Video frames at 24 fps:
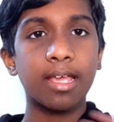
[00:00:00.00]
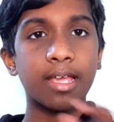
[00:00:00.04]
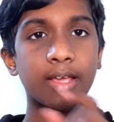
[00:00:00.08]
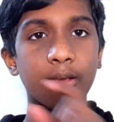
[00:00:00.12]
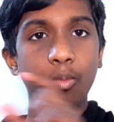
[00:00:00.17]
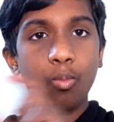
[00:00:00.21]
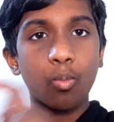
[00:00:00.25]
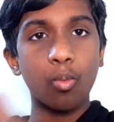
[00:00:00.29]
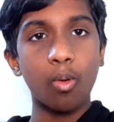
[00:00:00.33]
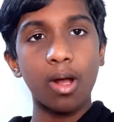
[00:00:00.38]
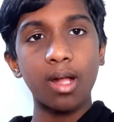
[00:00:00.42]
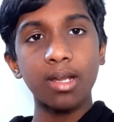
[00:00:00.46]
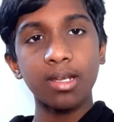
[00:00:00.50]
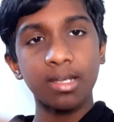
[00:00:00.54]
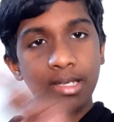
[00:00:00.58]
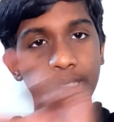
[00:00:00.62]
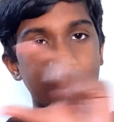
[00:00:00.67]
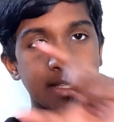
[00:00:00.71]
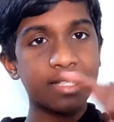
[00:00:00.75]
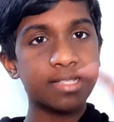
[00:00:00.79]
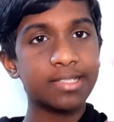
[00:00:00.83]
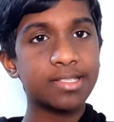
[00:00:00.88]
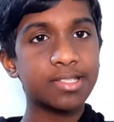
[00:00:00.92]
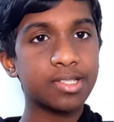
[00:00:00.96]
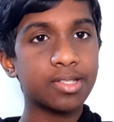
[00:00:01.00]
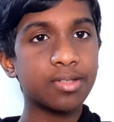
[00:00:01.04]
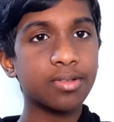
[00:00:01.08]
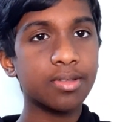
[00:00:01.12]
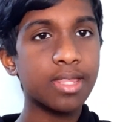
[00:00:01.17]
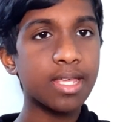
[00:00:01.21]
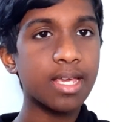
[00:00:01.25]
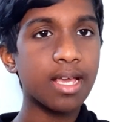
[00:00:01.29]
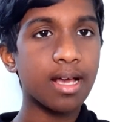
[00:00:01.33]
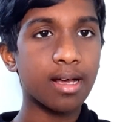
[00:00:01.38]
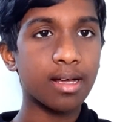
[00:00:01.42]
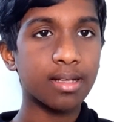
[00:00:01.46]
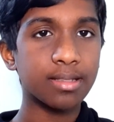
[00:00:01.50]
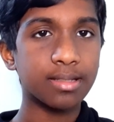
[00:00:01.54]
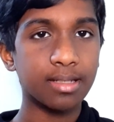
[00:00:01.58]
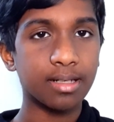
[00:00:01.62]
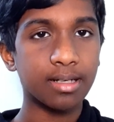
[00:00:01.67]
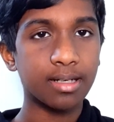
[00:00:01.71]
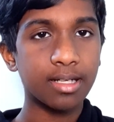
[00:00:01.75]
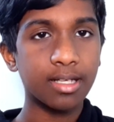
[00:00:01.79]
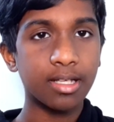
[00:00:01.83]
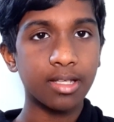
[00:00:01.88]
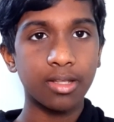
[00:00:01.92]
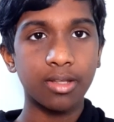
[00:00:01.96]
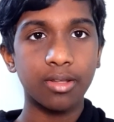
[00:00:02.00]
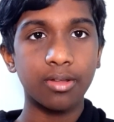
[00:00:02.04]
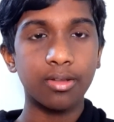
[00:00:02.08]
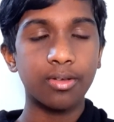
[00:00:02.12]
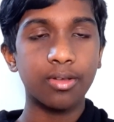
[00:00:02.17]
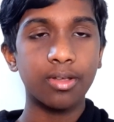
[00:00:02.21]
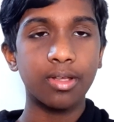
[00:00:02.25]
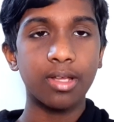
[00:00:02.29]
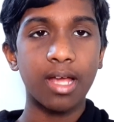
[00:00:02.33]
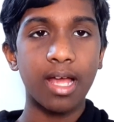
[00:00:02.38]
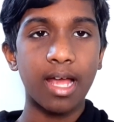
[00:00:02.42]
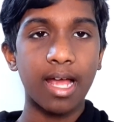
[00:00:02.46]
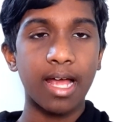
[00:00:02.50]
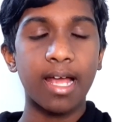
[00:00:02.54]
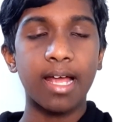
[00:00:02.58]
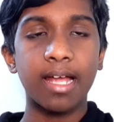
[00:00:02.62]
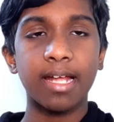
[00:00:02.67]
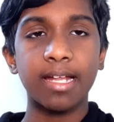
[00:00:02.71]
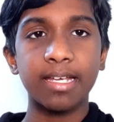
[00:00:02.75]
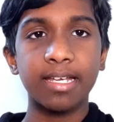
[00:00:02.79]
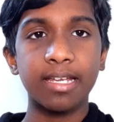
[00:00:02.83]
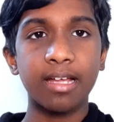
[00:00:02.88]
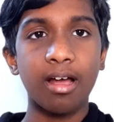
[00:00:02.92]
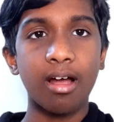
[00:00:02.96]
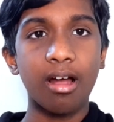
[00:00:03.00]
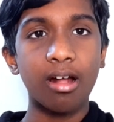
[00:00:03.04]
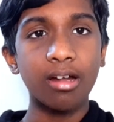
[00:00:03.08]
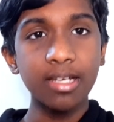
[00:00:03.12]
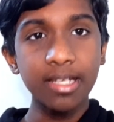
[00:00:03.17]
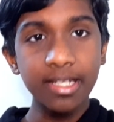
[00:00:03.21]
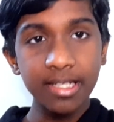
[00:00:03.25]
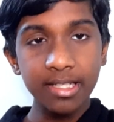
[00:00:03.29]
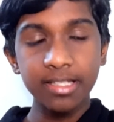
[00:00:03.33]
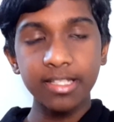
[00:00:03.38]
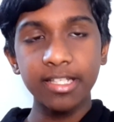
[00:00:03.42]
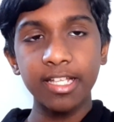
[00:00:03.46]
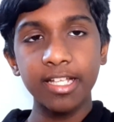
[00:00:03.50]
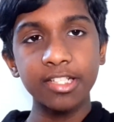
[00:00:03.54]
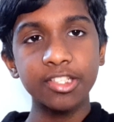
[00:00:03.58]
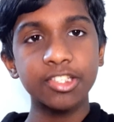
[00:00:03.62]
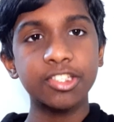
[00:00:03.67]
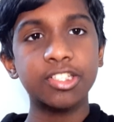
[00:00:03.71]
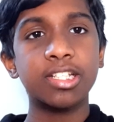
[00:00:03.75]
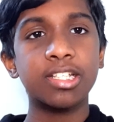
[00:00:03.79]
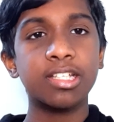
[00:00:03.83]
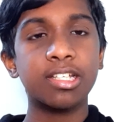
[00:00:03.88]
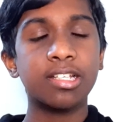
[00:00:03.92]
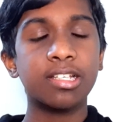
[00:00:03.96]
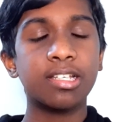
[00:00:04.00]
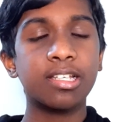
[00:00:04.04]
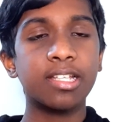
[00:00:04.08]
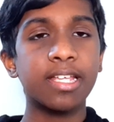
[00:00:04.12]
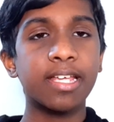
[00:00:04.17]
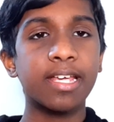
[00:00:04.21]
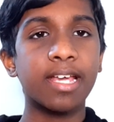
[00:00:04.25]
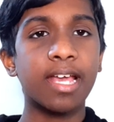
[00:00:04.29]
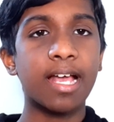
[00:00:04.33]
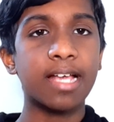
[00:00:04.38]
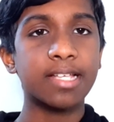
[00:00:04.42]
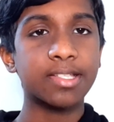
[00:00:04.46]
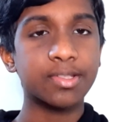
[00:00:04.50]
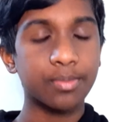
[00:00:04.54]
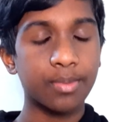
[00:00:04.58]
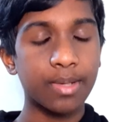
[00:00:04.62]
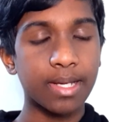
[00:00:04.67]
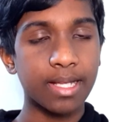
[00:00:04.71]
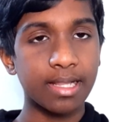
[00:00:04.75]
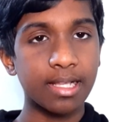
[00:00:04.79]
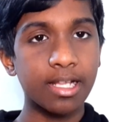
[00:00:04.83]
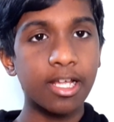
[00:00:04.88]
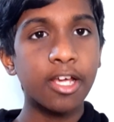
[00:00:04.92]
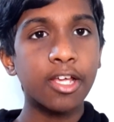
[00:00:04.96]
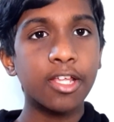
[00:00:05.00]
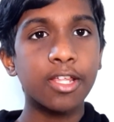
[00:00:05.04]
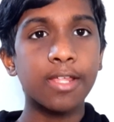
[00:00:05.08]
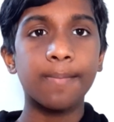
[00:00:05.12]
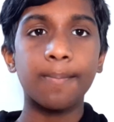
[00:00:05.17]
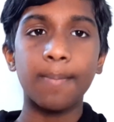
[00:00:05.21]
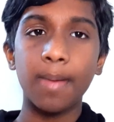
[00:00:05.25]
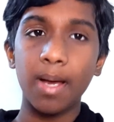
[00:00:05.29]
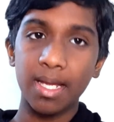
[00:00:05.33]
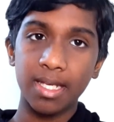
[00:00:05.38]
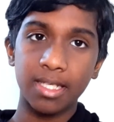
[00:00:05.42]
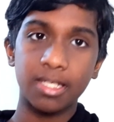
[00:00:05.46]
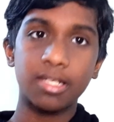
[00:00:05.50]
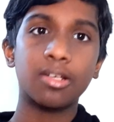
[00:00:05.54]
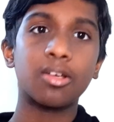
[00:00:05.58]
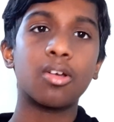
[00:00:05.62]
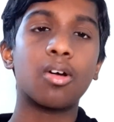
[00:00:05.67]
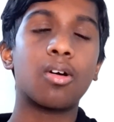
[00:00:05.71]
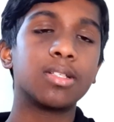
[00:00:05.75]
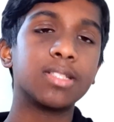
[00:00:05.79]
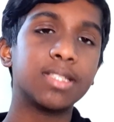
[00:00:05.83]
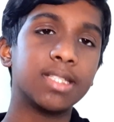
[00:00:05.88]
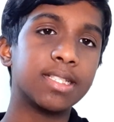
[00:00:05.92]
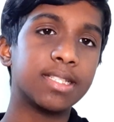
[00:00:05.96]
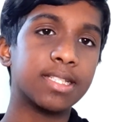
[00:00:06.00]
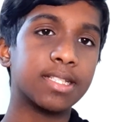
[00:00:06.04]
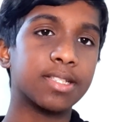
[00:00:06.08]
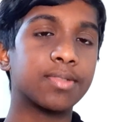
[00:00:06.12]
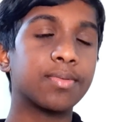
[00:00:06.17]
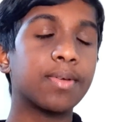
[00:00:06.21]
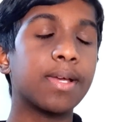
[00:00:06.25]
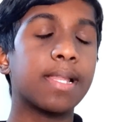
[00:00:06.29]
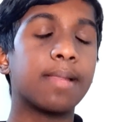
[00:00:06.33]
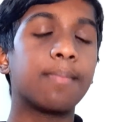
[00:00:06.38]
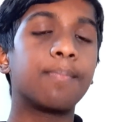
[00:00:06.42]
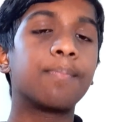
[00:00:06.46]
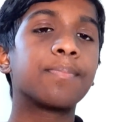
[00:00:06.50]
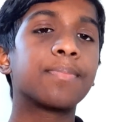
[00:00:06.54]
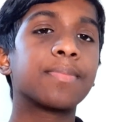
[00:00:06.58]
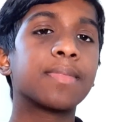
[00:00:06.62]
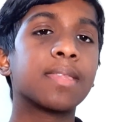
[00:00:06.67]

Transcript: One leads to the other, and unintentionally as well, you might cause it as well.